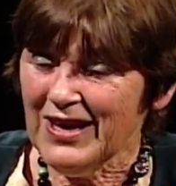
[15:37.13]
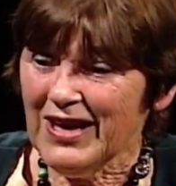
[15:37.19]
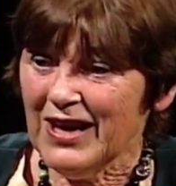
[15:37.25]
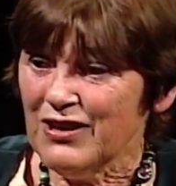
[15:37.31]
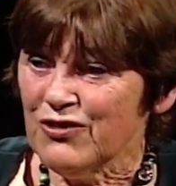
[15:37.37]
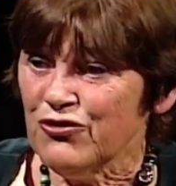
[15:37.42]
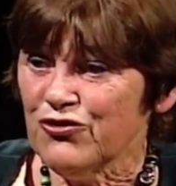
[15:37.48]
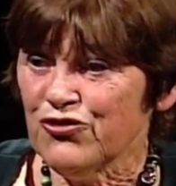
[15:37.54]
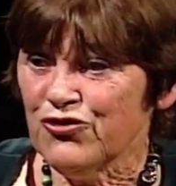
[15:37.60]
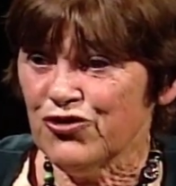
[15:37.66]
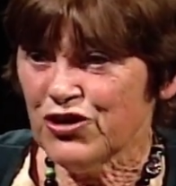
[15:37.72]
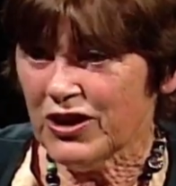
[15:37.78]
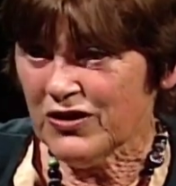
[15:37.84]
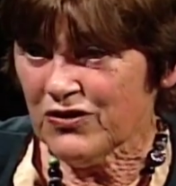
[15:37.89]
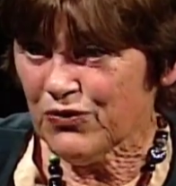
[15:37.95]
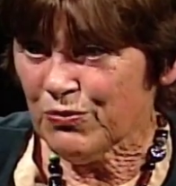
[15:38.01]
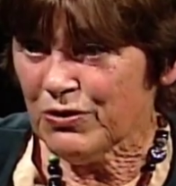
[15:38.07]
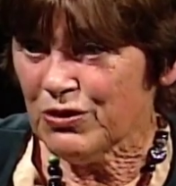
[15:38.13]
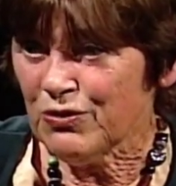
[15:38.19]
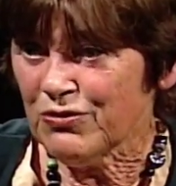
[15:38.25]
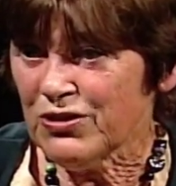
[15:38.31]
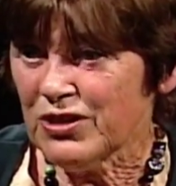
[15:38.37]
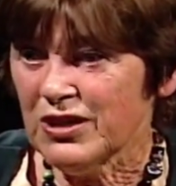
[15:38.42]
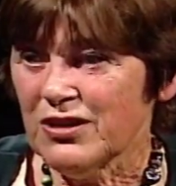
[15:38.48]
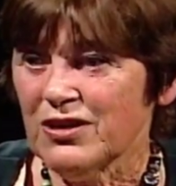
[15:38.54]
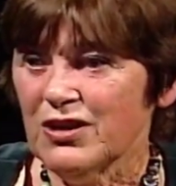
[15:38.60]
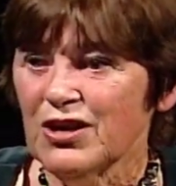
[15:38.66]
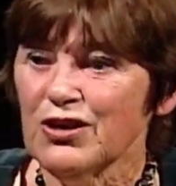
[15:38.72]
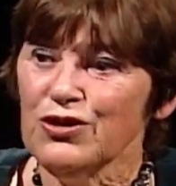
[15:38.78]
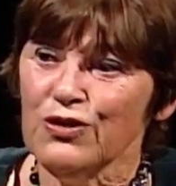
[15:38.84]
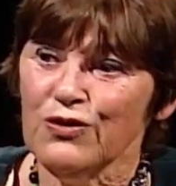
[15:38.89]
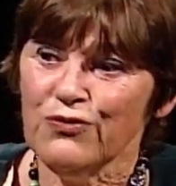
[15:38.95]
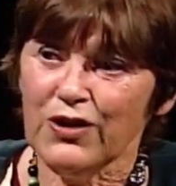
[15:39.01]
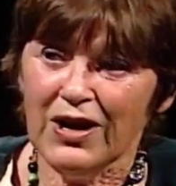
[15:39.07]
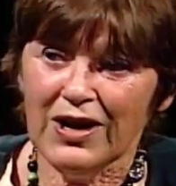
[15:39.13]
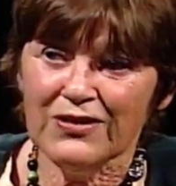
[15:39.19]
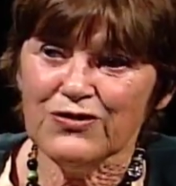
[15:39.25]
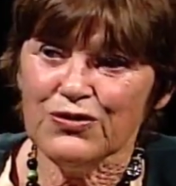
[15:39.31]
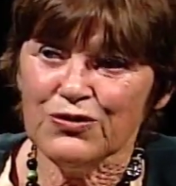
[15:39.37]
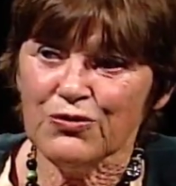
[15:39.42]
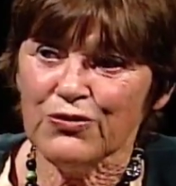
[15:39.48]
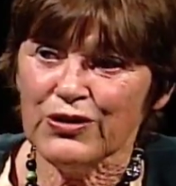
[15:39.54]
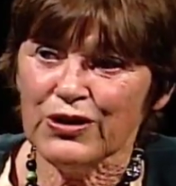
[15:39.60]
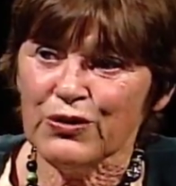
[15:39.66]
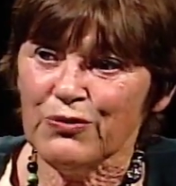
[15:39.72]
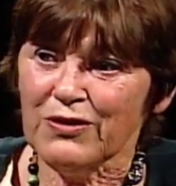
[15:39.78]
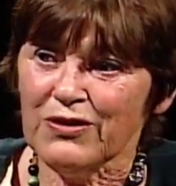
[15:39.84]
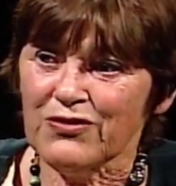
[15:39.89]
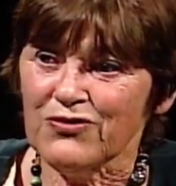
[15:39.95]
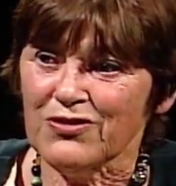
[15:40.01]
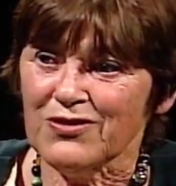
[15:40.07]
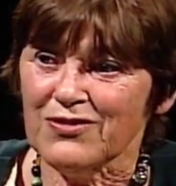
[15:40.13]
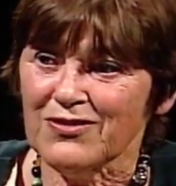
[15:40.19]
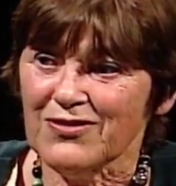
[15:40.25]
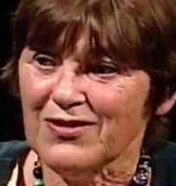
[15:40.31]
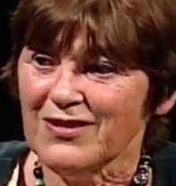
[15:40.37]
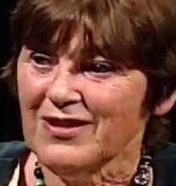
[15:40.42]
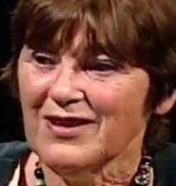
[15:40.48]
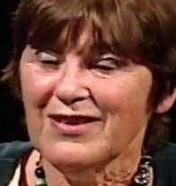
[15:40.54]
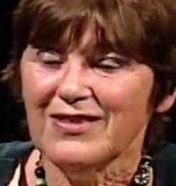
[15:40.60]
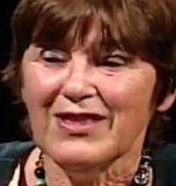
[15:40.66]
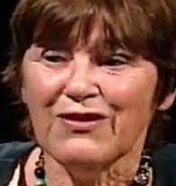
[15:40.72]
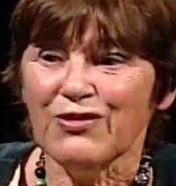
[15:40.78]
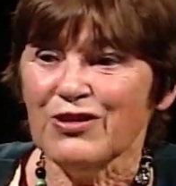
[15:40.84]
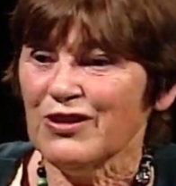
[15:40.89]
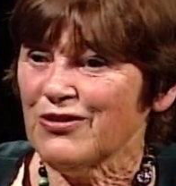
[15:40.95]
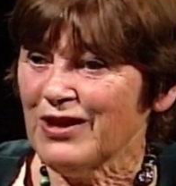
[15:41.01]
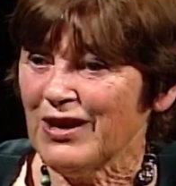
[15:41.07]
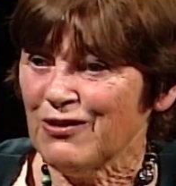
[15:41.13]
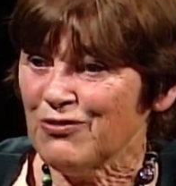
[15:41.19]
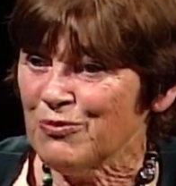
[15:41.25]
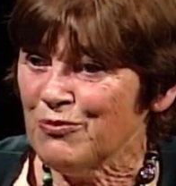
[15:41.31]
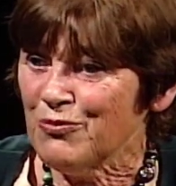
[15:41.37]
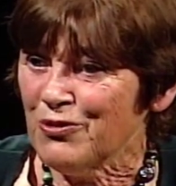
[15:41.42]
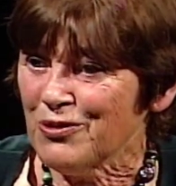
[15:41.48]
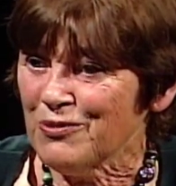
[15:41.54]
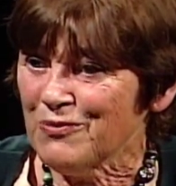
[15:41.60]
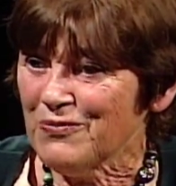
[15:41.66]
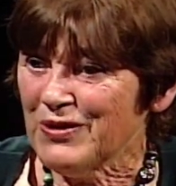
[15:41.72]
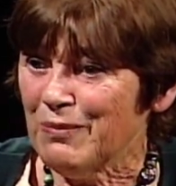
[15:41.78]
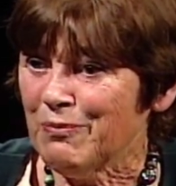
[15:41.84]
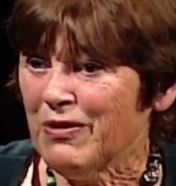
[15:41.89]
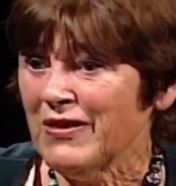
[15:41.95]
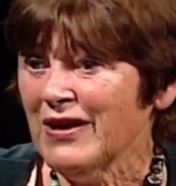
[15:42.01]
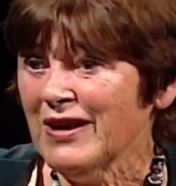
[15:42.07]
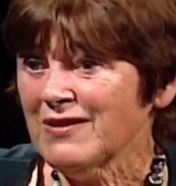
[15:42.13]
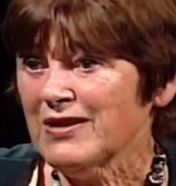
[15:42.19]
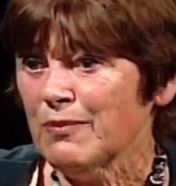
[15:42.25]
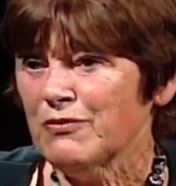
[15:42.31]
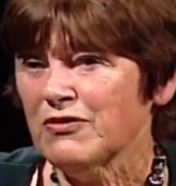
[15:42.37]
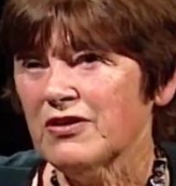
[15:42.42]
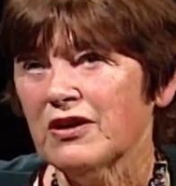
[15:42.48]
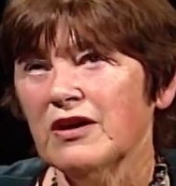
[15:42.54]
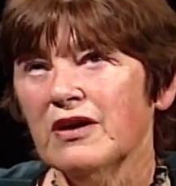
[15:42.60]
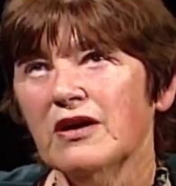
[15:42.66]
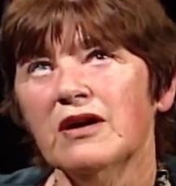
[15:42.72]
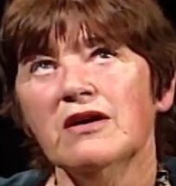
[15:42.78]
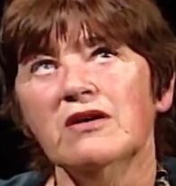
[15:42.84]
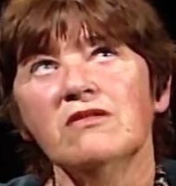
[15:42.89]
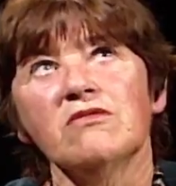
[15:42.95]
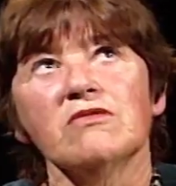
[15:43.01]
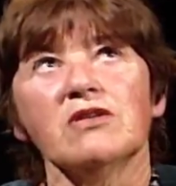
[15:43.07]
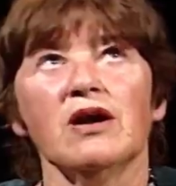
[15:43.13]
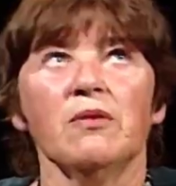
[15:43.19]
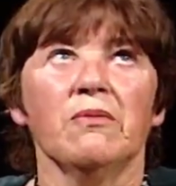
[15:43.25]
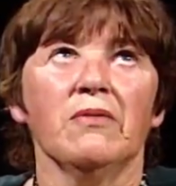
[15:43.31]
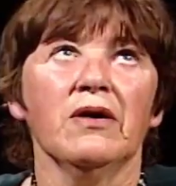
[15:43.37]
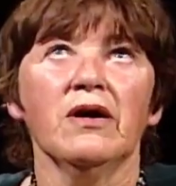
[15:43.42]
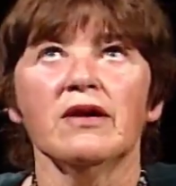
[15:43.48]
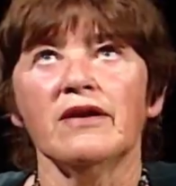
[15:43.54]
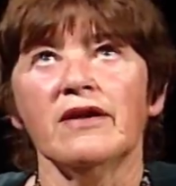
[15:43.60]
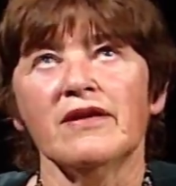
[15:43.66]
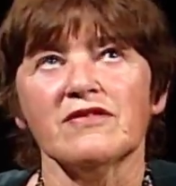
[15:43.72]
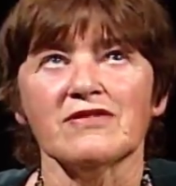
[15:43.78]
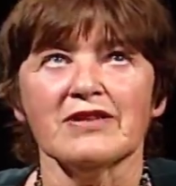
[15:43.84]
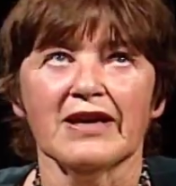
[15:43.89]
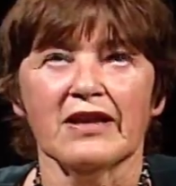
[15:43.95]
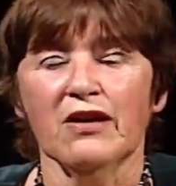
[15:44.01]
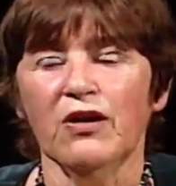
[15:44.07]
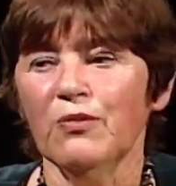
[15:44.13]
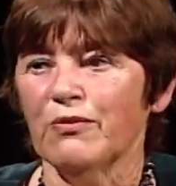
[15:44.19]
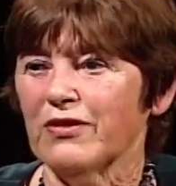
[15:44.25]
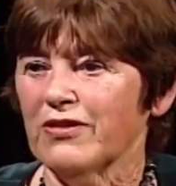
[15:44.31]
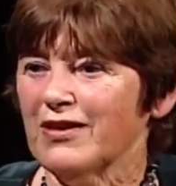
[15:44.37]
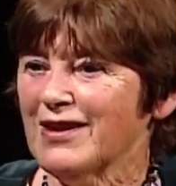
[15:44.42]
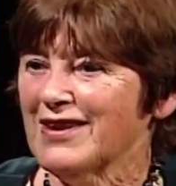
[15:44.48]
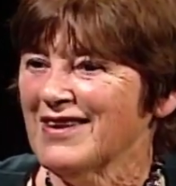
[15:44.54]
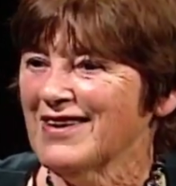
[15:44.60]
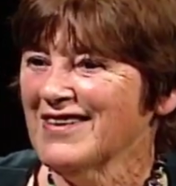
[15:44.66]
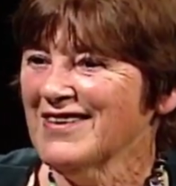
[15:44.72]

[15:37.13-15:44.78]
And just when you think you've answered all their questions, they've got 1,000 more. And by that time you say, oh, come on, let's get on with it.